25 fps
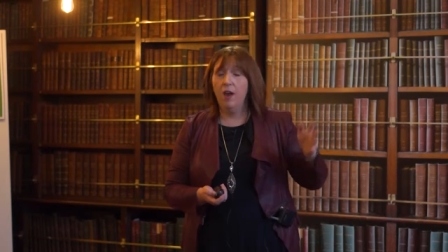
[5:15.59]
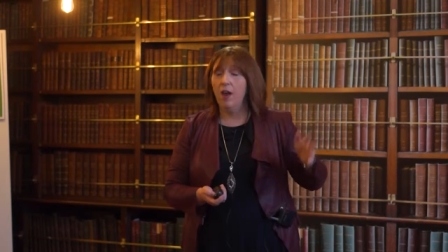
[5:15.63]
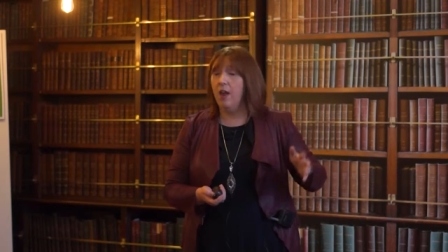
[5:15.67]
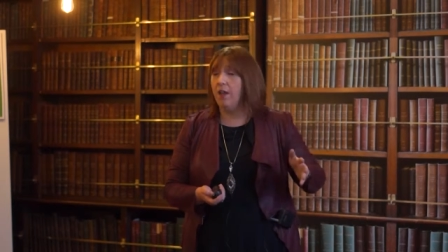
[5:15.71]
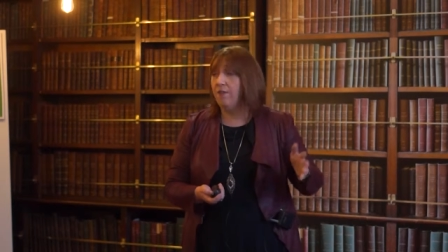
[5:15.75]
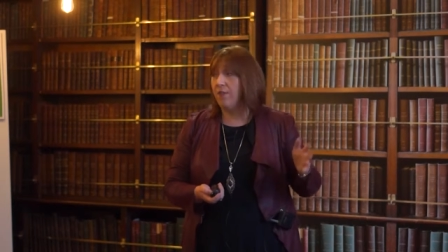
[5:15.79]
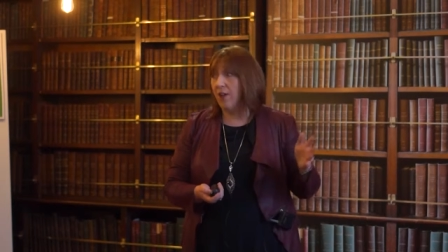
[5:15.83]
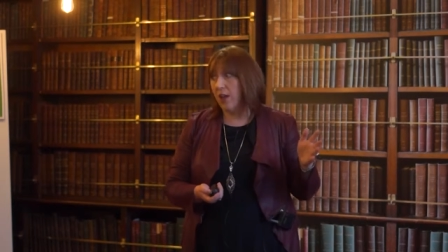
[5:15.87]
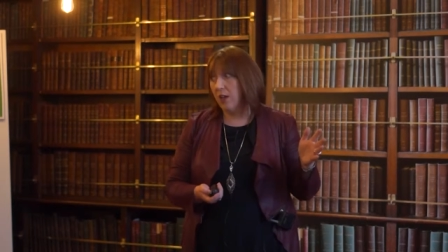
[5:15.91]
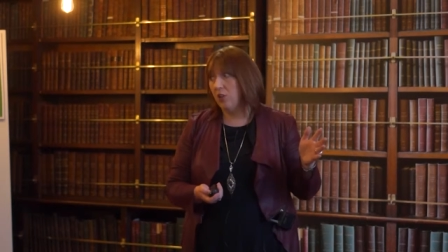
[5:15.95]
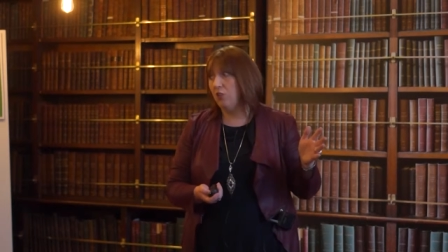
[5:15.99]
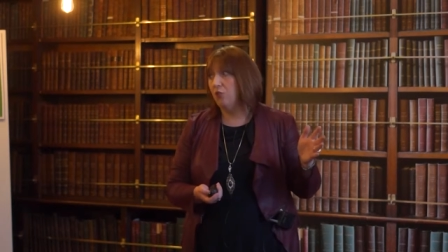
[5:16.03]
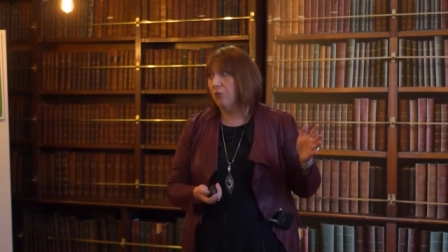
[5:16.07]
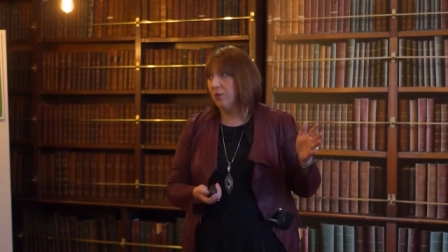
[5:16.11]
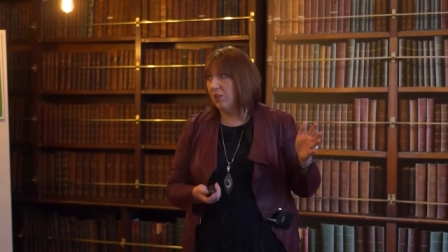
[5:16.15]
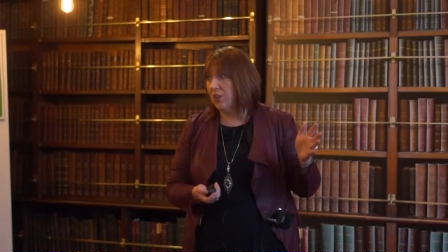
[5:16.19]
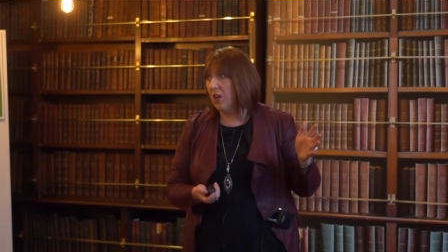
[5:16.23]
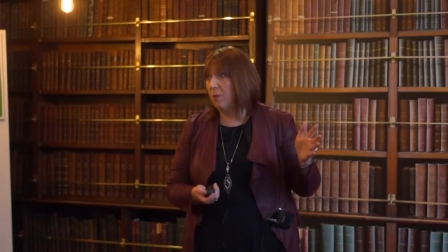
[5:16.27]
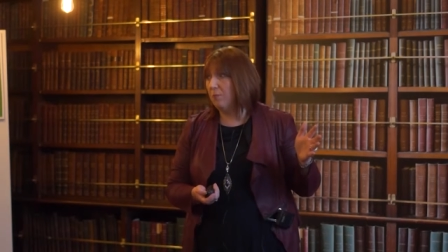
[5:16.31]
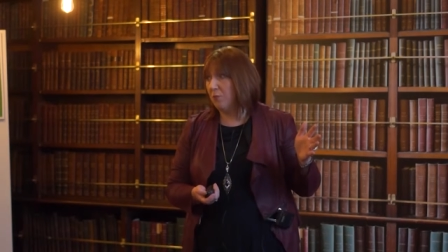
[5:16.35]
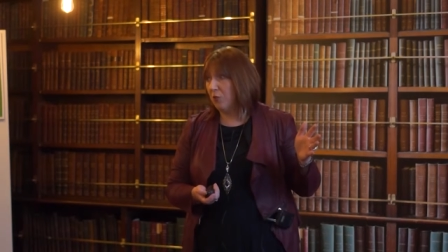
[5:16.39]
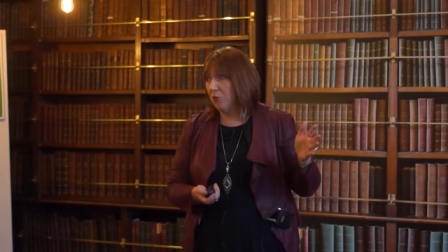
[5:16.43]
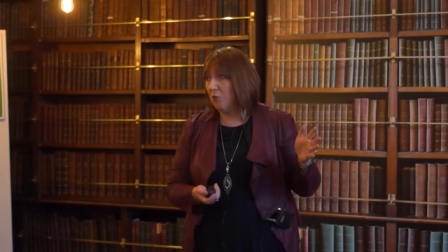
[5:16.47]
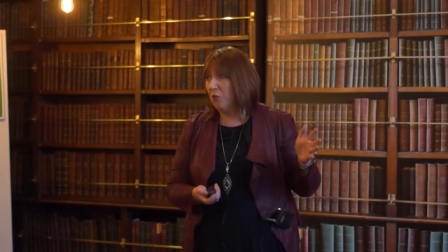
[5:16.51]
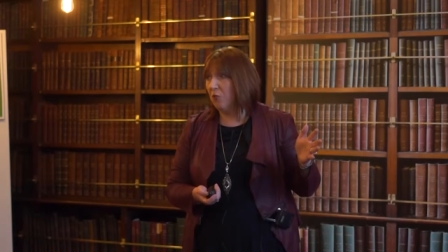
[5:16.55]
I've had to
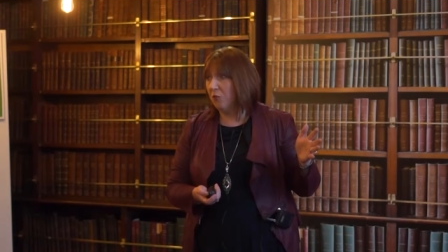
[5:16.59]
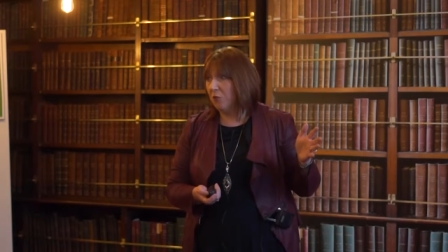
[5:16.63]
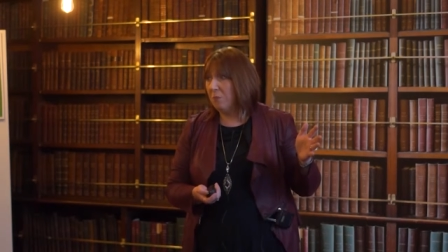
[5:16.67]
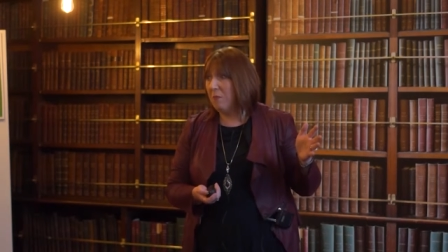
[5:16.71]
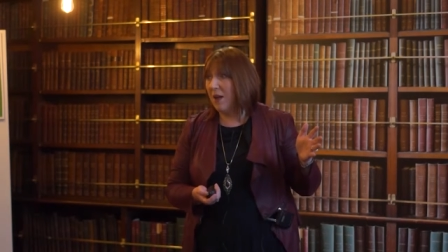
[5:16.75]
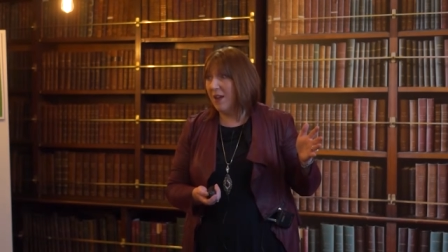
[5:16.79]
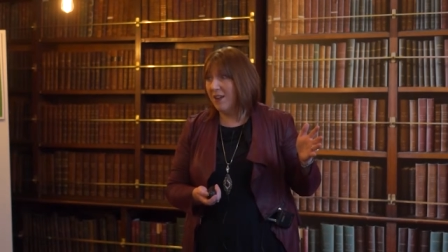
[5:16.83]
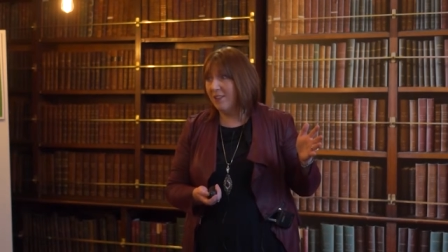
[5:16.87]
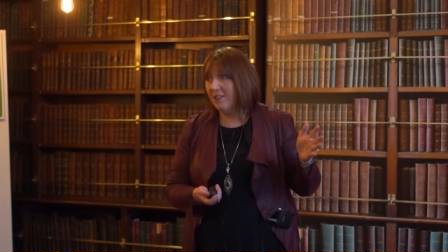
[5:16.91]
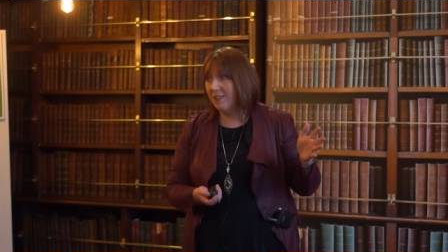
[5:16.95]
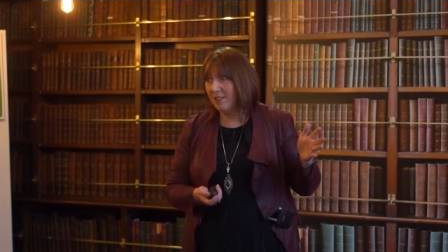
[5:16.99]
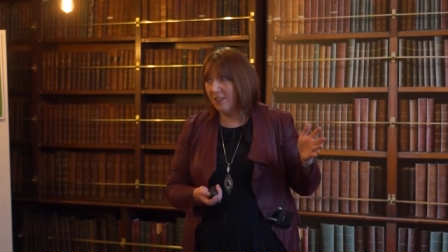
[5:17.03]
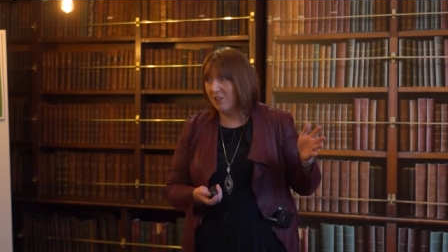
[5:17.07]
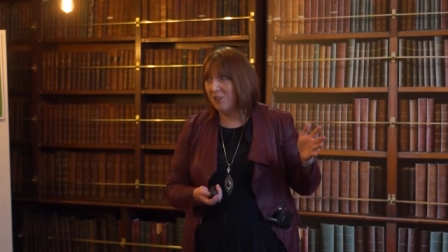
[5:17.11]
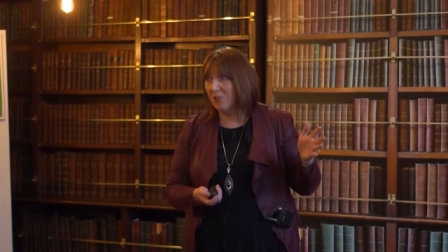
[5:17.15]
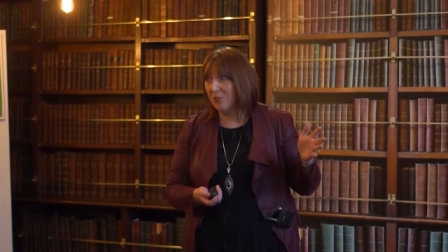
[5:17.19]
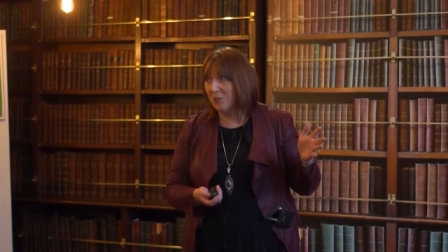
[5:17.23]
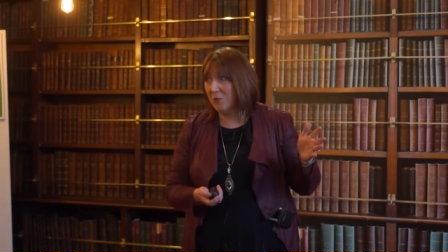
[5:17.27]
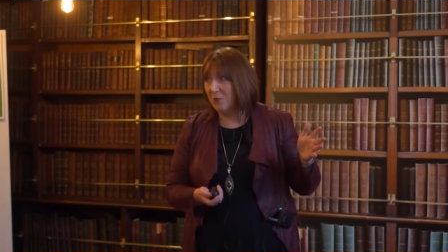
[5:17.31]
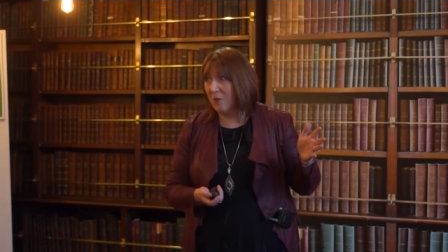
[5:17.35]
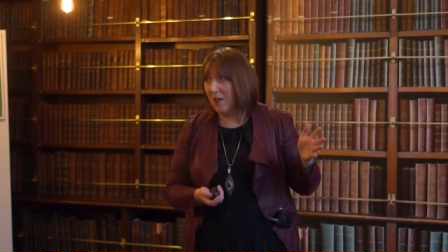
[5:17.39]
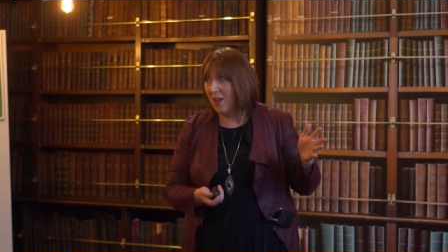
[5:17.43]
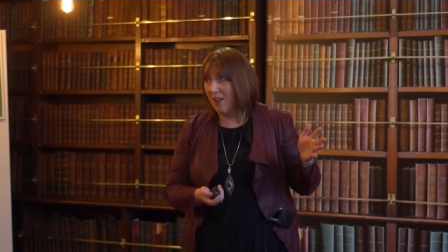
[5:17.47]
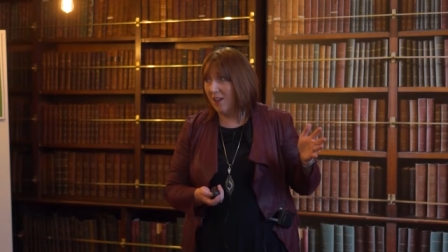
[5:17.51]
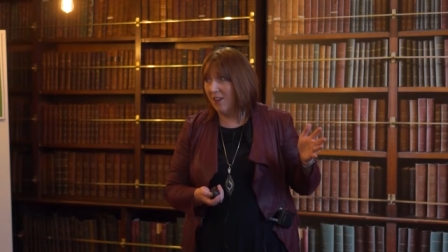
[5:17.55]
adopt a growth mindset
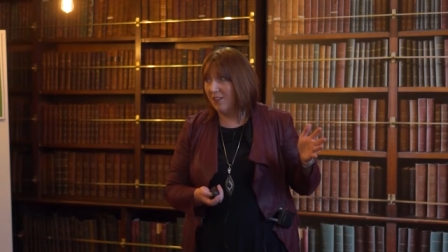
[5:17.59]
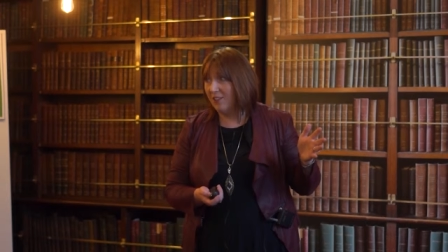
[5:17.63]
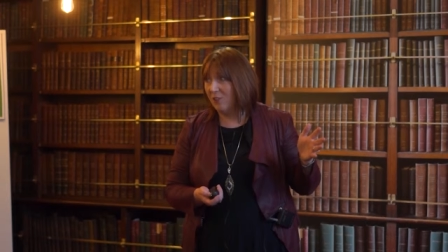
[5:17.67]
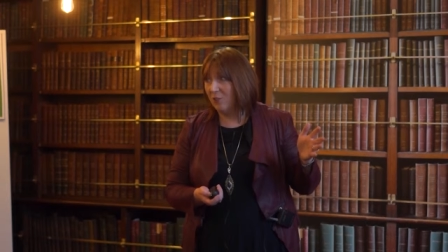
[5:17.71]
as well.